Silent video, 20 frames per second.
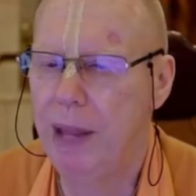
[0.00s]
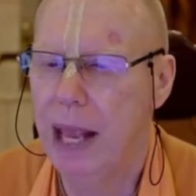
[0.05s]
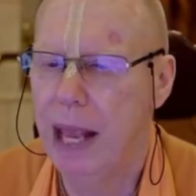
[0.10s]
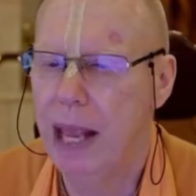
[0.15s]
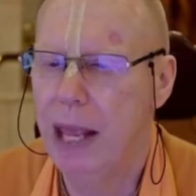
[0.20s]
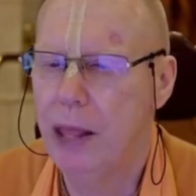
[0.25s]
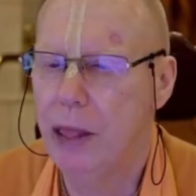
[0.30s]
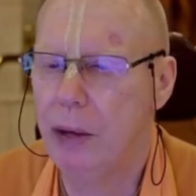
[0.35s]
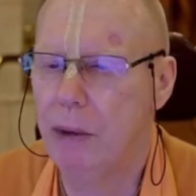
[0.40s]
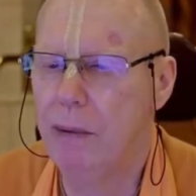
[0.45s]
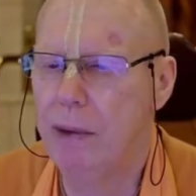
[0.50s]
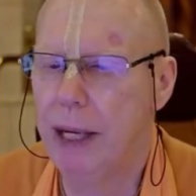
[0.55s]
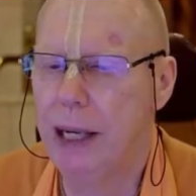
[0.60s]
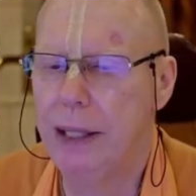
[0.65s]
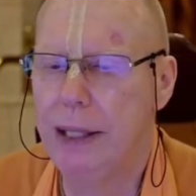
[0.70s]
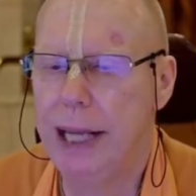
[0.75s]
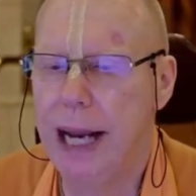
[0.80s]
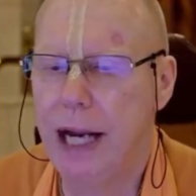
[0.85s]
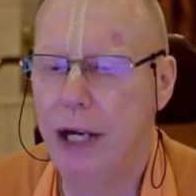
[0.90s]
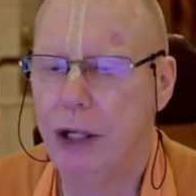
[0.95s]
the real
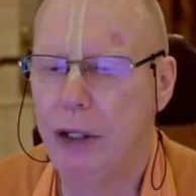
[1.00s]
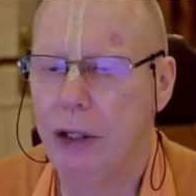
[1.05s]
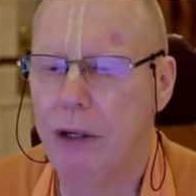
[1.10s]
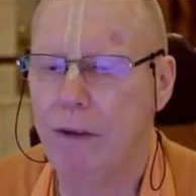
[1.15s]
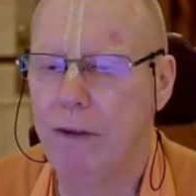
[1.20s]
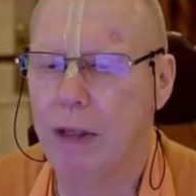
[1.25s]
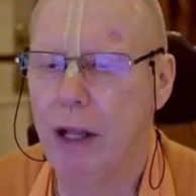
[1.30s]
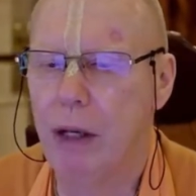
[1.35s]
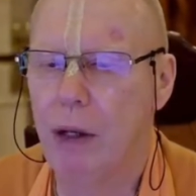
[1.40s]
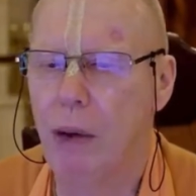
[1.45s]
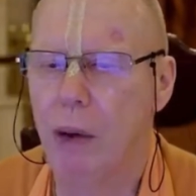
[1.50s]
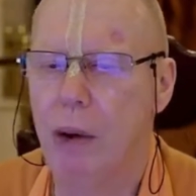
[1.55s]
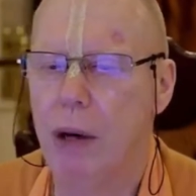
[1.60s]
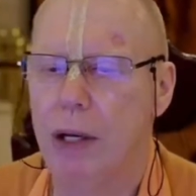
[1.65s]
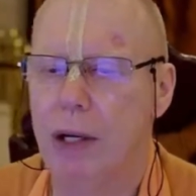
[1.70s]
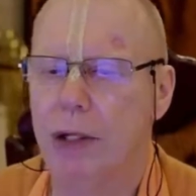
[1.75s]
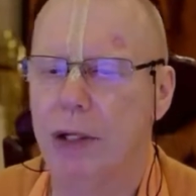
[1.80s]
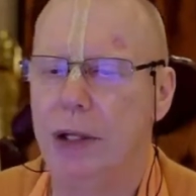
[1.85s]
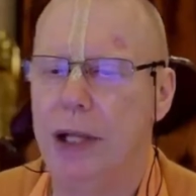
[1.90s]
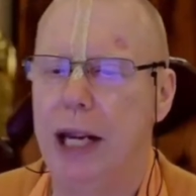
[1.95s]
nature of the Lord
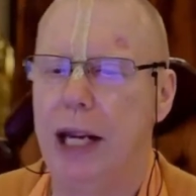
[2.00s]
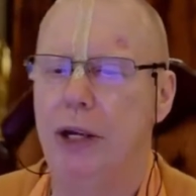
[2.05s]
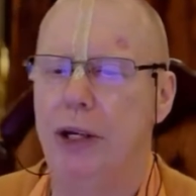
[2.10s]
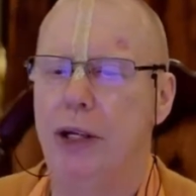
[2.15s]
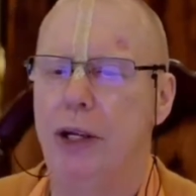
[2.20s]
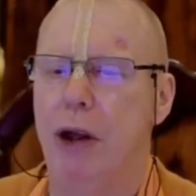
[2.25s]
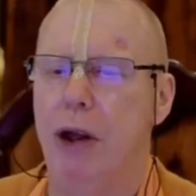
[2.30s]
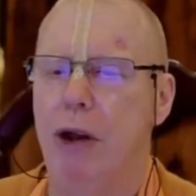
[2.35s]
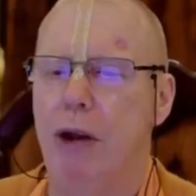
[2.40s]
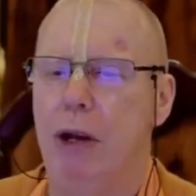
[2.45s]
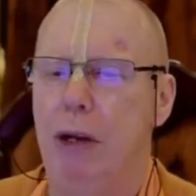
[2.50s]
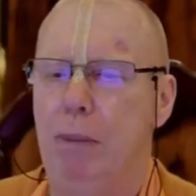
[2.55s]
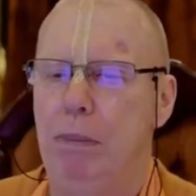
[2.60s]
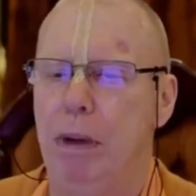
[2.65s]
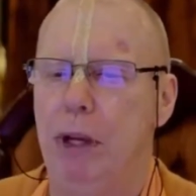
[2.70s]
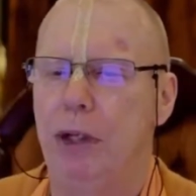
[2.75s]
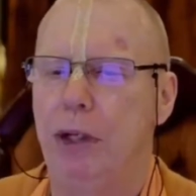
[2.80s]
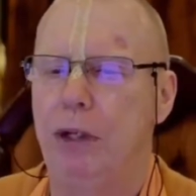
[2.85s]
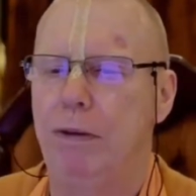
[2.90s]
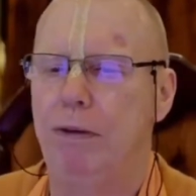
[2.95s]
as the eternal,
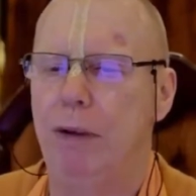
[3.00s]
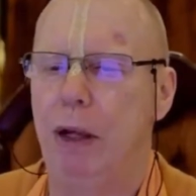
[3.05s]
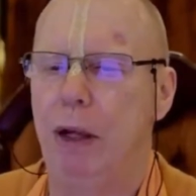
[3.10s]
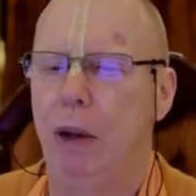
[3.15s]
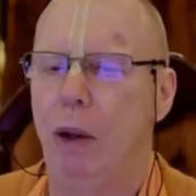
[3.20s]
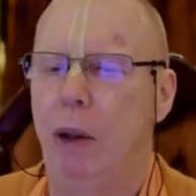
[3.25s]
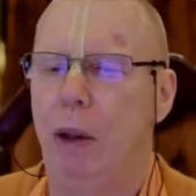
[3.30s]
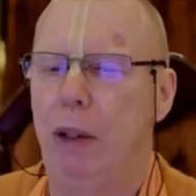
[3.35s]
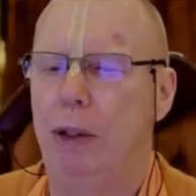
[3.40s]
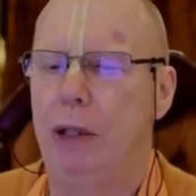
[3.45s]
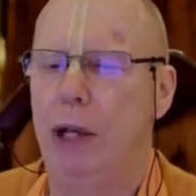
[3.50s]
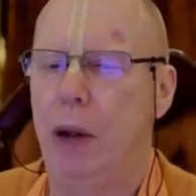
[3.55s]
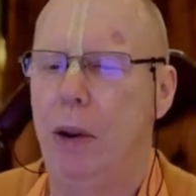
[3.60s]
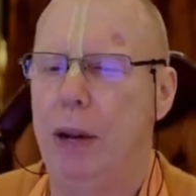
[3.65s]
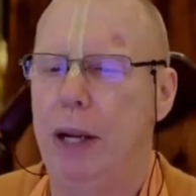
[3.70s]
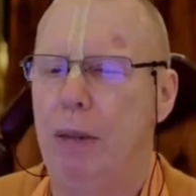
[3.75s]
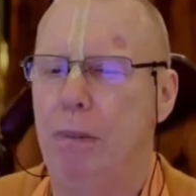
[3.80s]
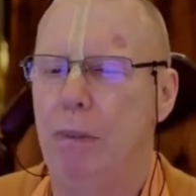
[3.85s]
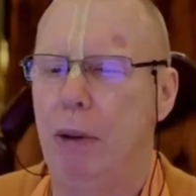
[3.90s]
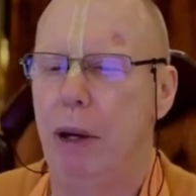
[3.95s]
blissful,
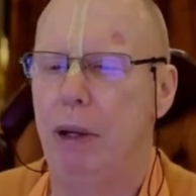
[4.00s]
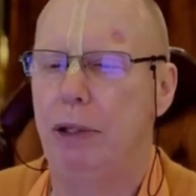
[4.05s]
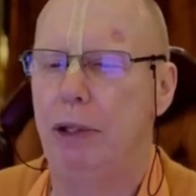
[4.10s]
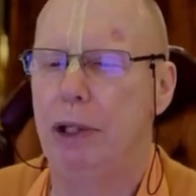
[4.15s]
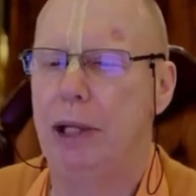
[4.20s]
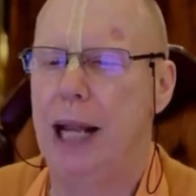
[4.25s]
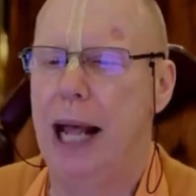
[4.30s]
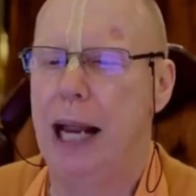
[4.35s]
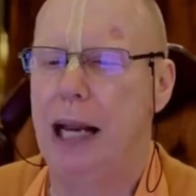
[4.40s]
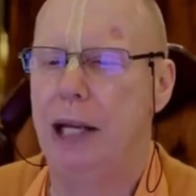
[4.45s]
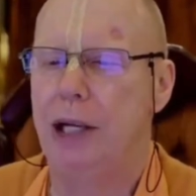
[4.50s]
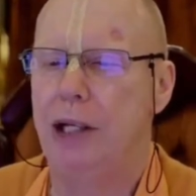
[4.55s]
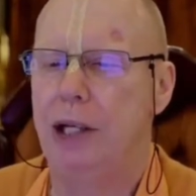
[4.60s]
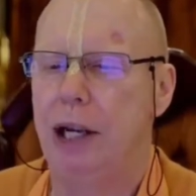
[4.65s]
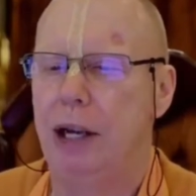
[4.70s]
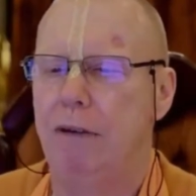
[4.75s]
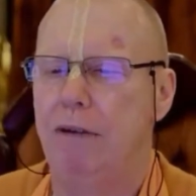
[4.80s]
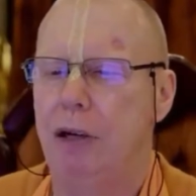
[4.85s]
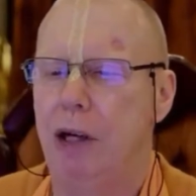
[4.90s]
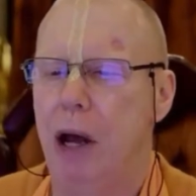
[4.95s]
all-knowing
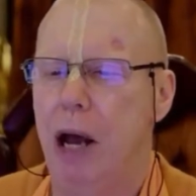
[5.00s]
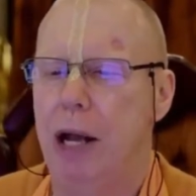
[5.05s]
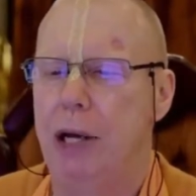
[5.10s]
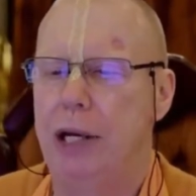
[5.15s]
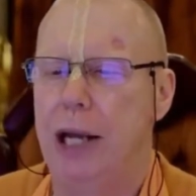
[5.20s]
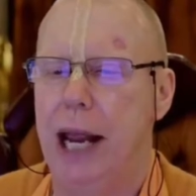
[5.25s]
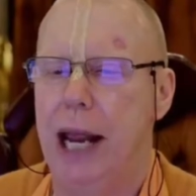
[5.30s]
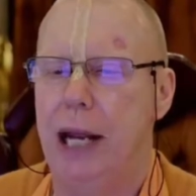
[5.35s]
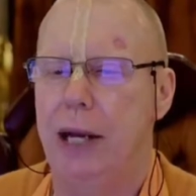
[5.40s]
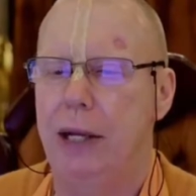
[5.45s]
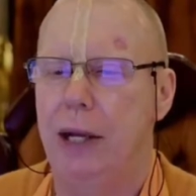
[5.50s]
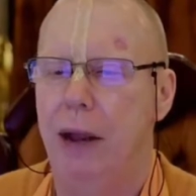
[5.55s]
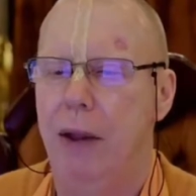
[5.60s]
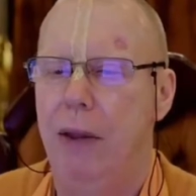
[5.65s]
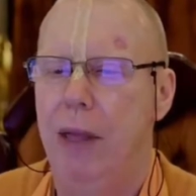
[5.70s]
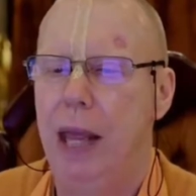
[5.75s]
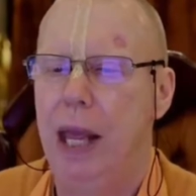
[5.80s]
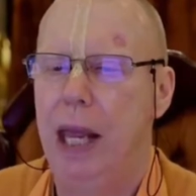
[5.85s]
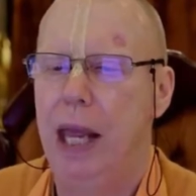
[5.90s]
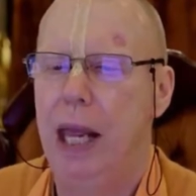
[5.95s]
personality of Godhead
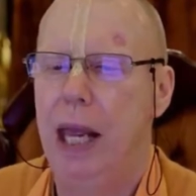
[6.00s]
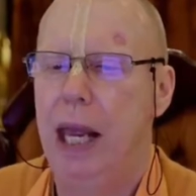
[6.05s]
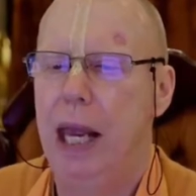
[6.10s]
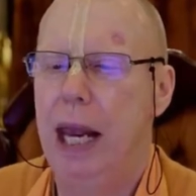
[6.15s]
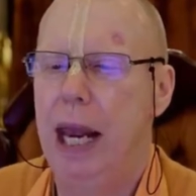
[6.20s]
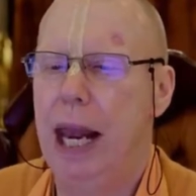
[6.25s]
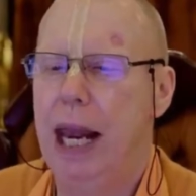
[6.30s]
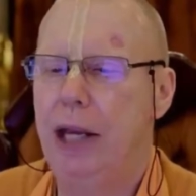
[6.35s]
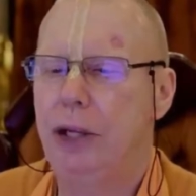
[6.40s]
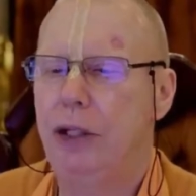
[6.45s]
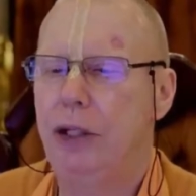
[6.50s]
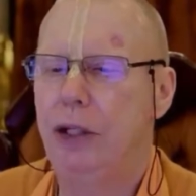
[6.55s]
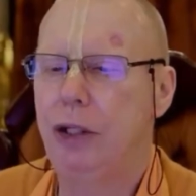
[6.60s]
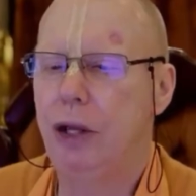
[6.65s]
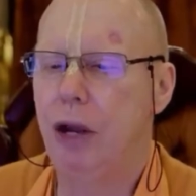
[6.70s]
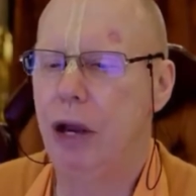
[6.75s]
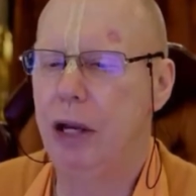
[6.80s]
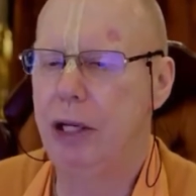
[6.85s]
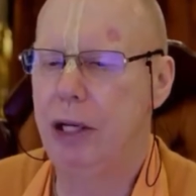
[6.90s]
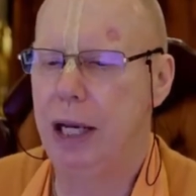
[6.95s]
is
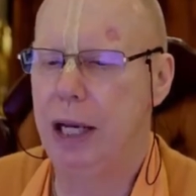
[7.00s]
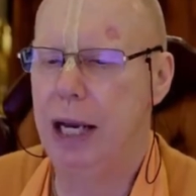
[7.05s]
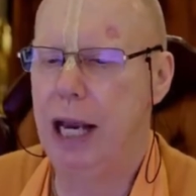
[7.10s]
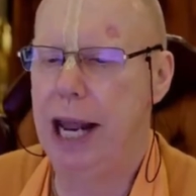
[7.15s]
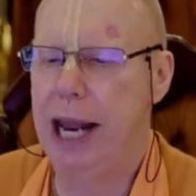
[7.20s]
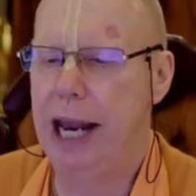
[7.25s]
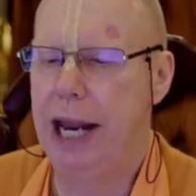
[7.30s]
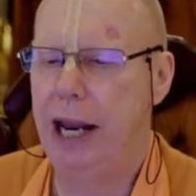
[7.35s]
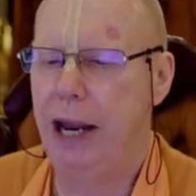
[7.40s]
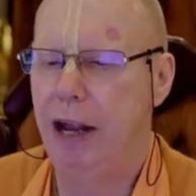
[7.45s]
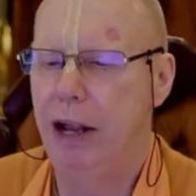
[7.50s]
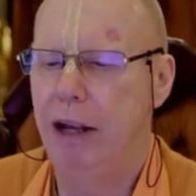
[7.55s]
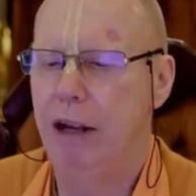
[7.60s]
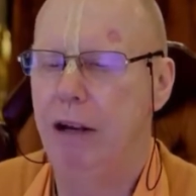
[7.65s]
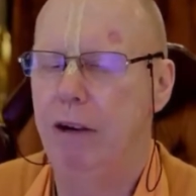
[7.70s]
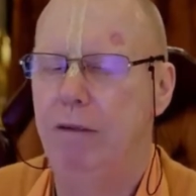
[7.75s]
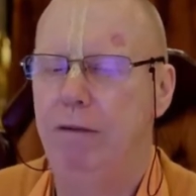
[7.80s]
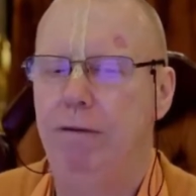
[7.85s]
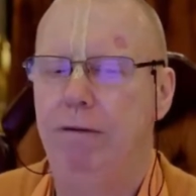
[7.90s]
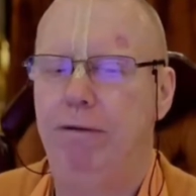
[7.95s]
certainly
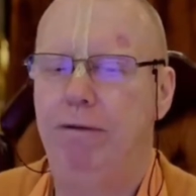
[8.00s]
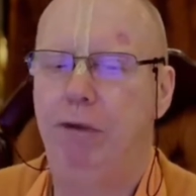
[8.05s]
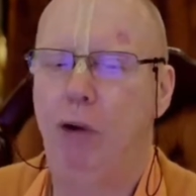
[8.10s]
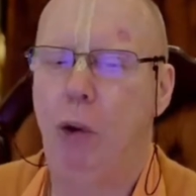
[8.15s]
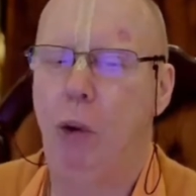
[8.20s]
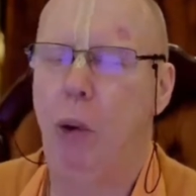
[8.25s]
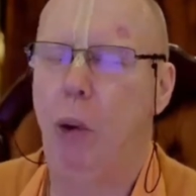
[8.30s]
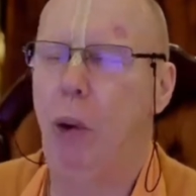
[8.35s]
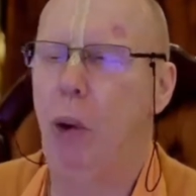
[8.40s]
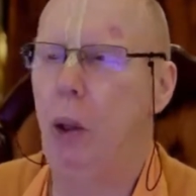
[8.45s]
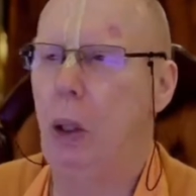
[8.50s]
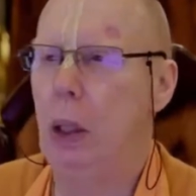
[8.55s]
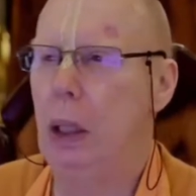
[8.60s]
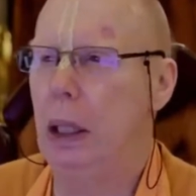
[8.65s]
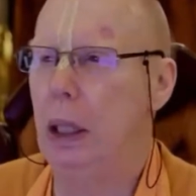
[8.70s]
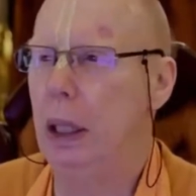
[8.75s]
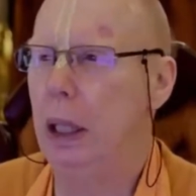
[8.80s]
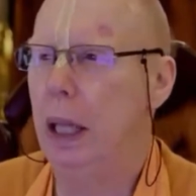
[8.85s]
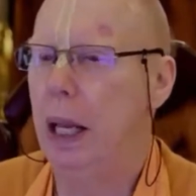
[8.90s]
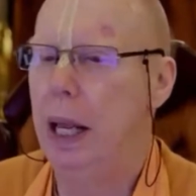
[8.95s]

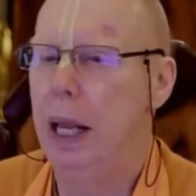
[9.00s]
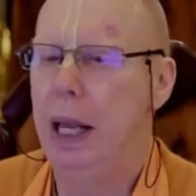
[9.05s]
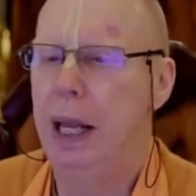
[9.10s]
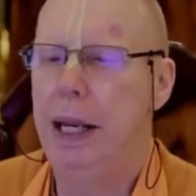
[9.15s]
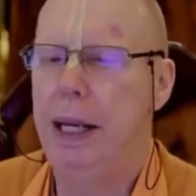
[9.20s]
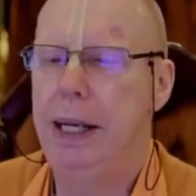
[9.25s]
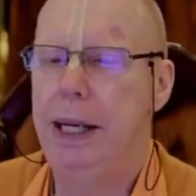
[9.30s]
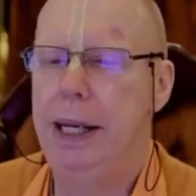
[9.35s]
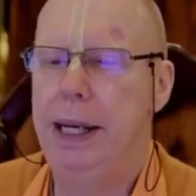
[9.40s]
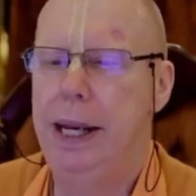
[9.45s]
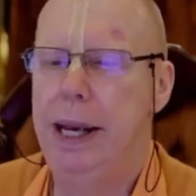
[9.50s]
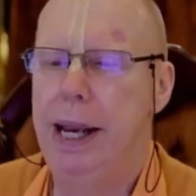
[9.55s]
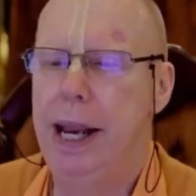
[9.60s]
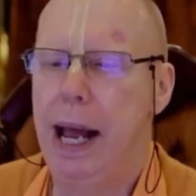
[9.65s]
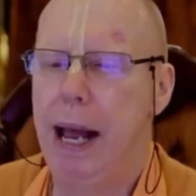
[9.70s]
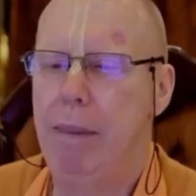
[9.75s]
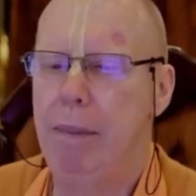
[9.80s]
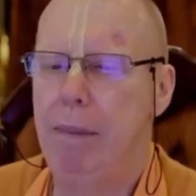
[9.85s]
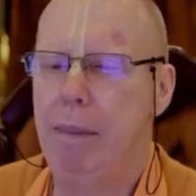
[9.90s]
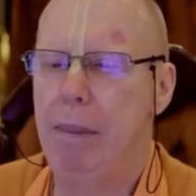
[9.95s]
fool
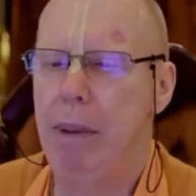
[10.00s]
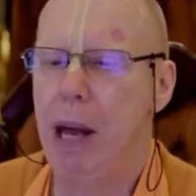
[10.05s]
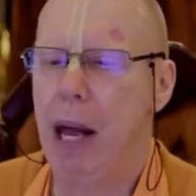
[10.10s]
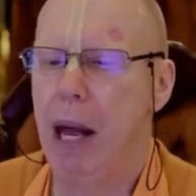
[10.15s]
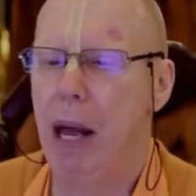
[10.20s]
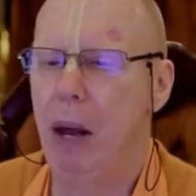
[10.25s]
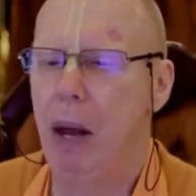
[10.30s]
number